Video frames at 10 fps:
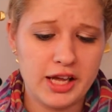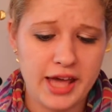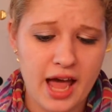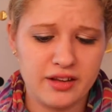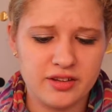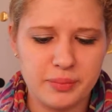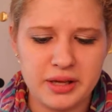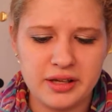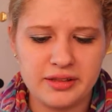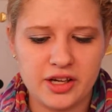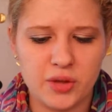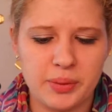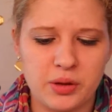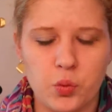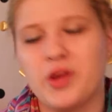and callus peeling
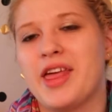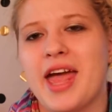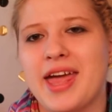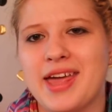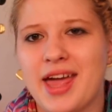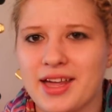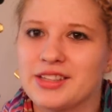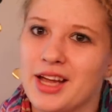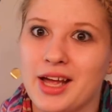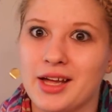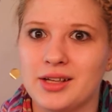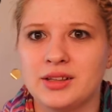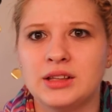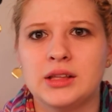therapy with AHA.